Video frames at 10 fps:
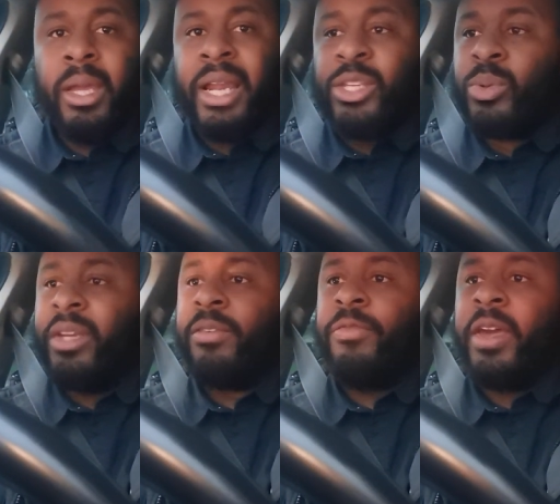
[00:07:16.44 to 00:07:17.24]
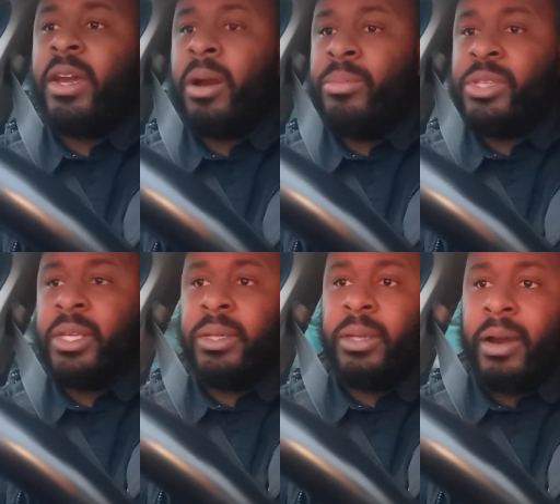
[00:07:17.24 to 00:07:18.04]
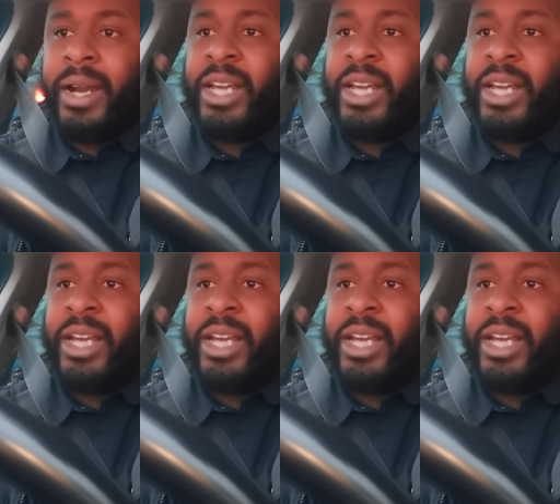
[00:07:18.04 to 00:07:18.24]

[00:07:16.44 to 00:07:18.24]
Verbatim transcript: And that's where the fear comes in. All right,